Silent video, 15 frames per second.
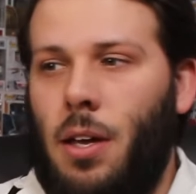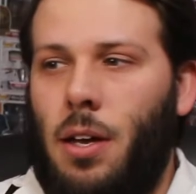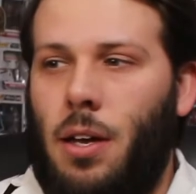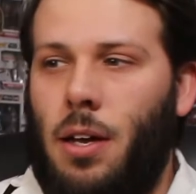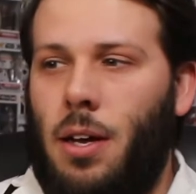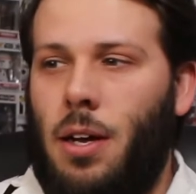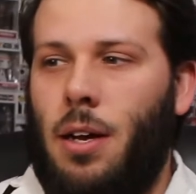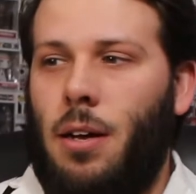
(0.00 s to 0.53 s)

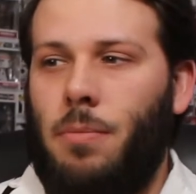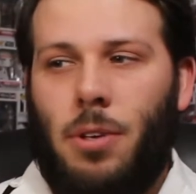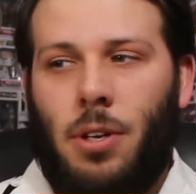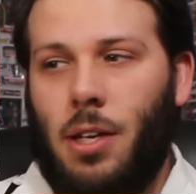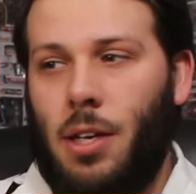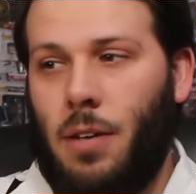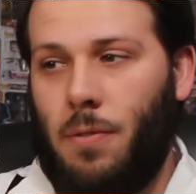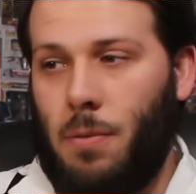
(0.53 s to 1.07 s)
You
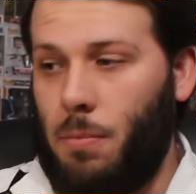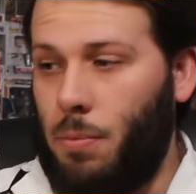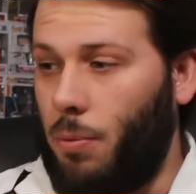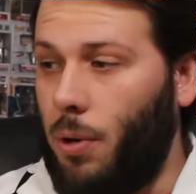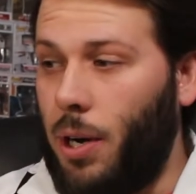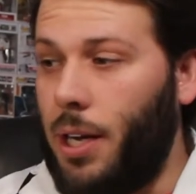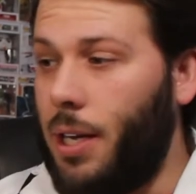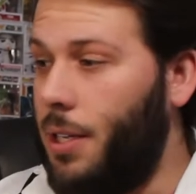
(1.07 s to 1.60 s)
can even
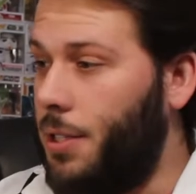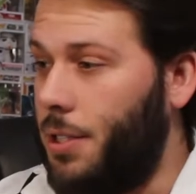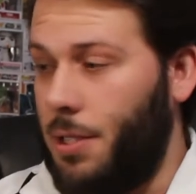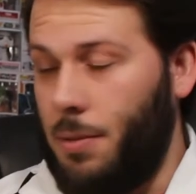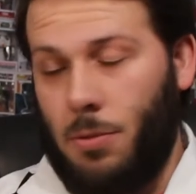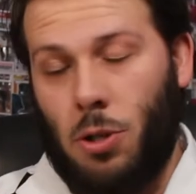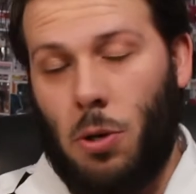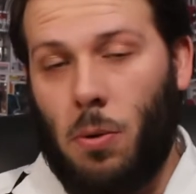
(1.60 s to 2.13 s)
bring in
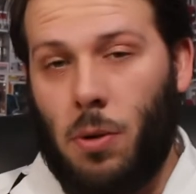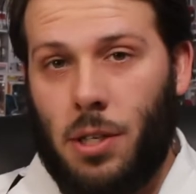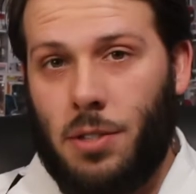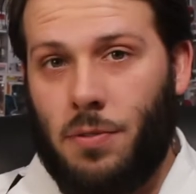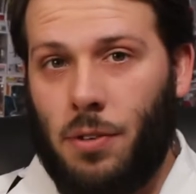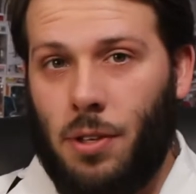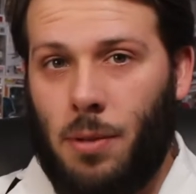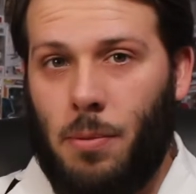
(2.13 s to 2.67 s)
some toys
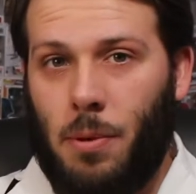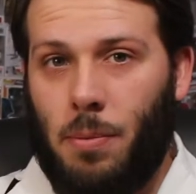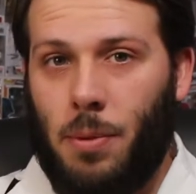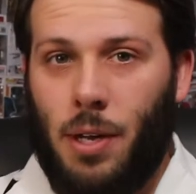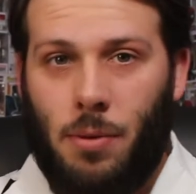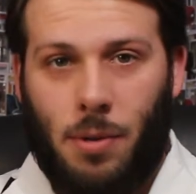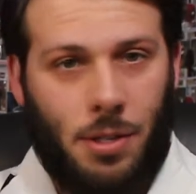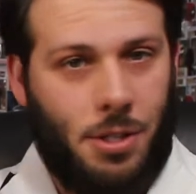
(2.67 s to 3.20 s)
for them to
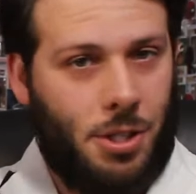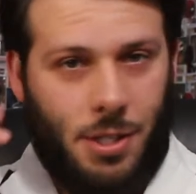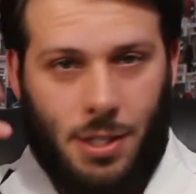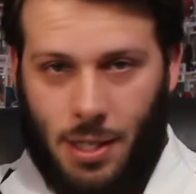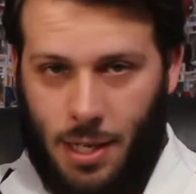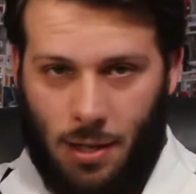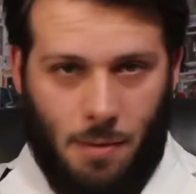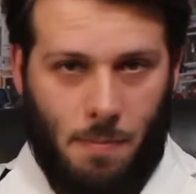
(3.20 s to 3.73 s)
play with just to
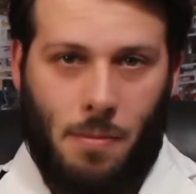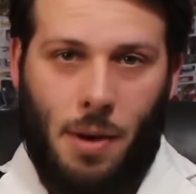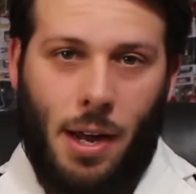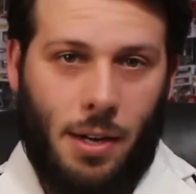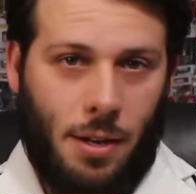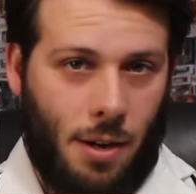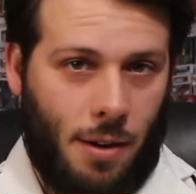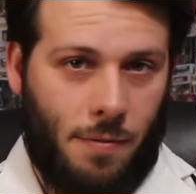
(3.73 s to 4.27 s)
get their
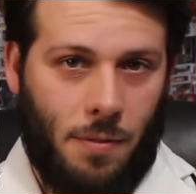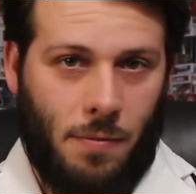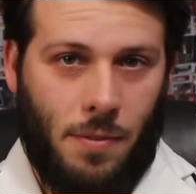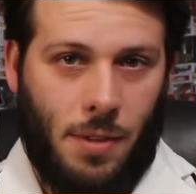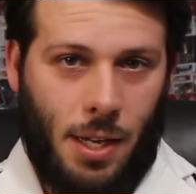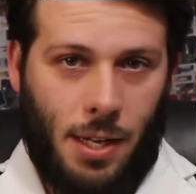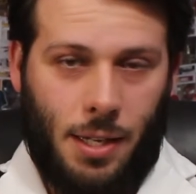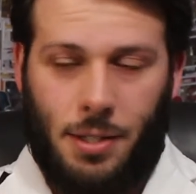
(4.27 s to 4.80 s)
mind off of
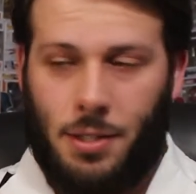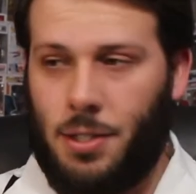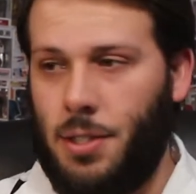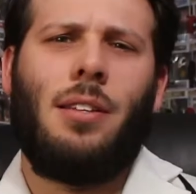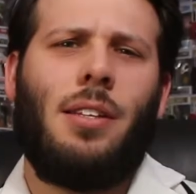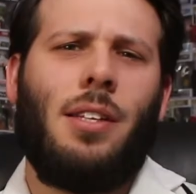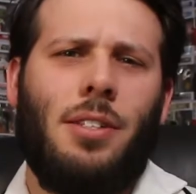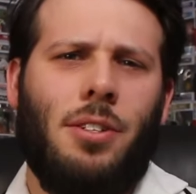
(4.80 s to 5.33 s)
things.
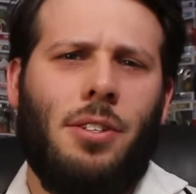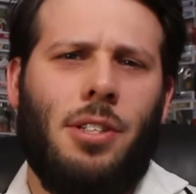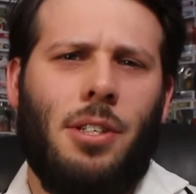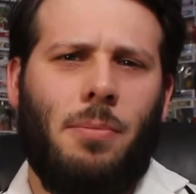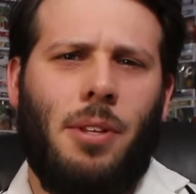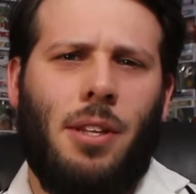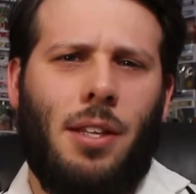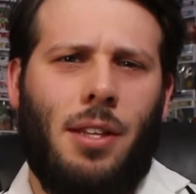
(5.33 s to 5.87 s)
These are
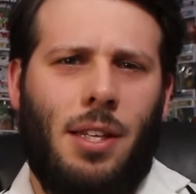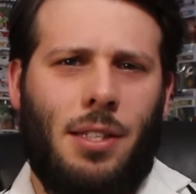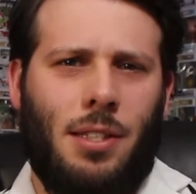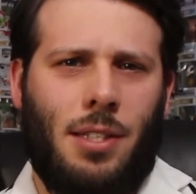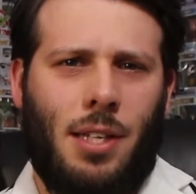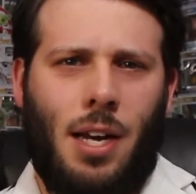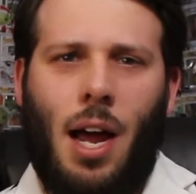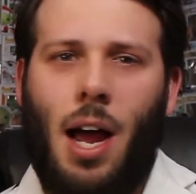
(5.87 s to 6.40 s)
some of the
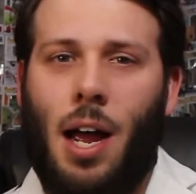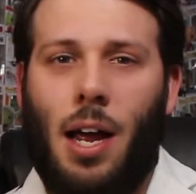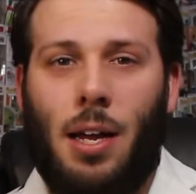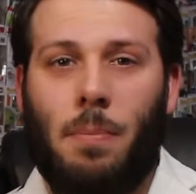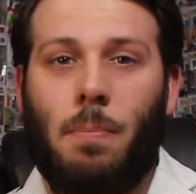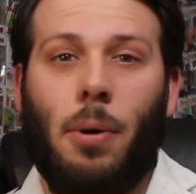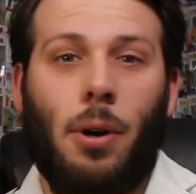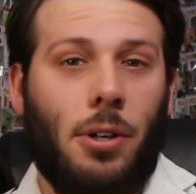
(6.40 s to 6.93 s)
things that
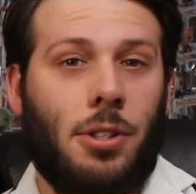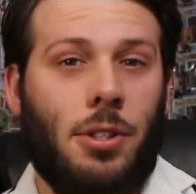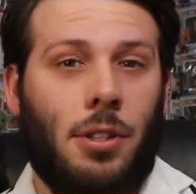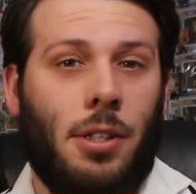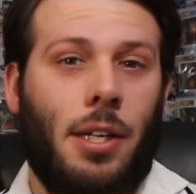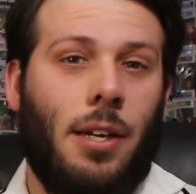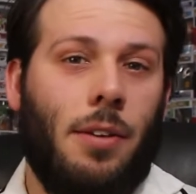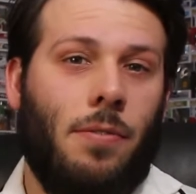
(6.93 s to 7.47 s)
I
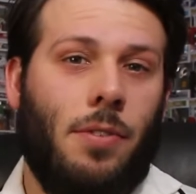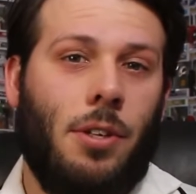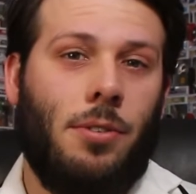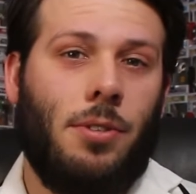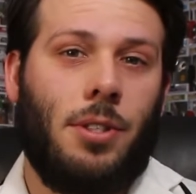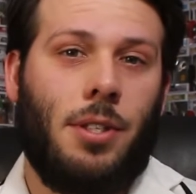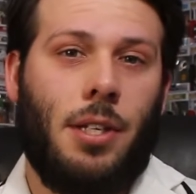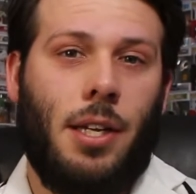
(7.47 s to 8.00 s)
personally have
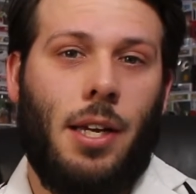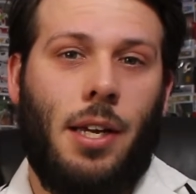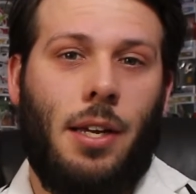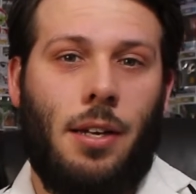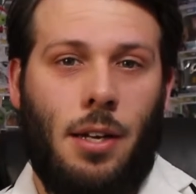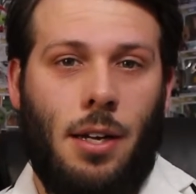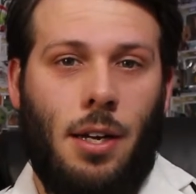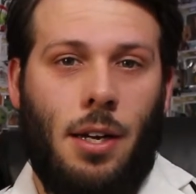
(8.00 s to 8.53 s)
used to
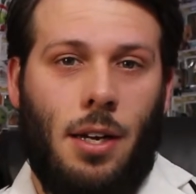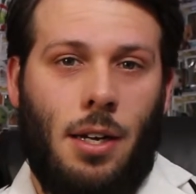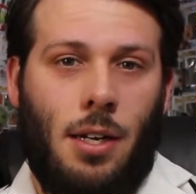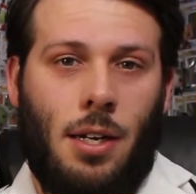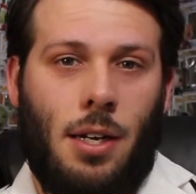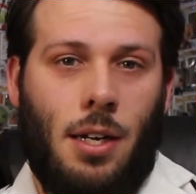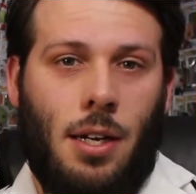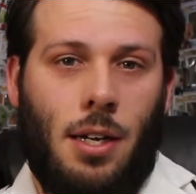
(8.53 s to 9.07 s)
get
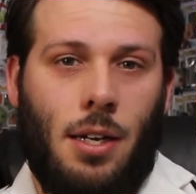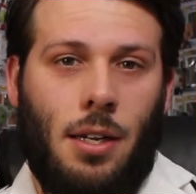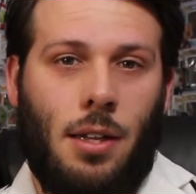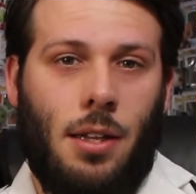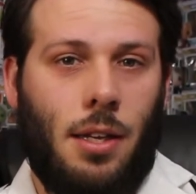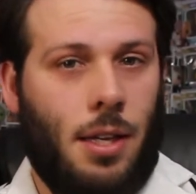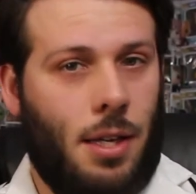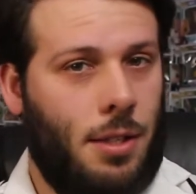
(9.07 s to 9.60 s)

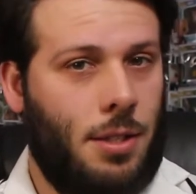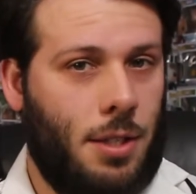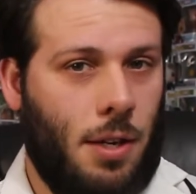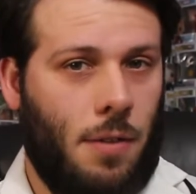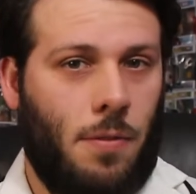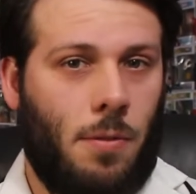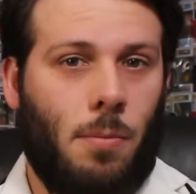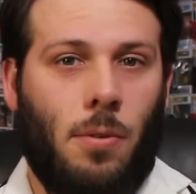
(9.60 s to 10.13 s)
the kids
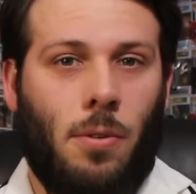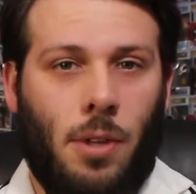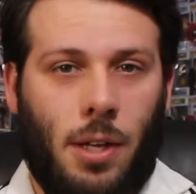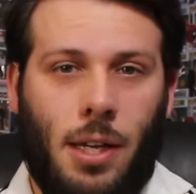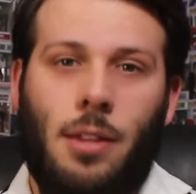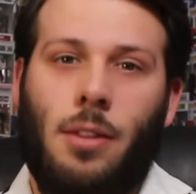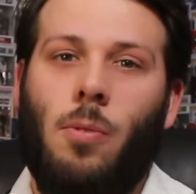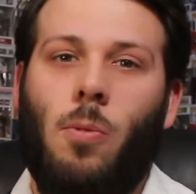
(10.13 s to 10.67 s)
comfortable in the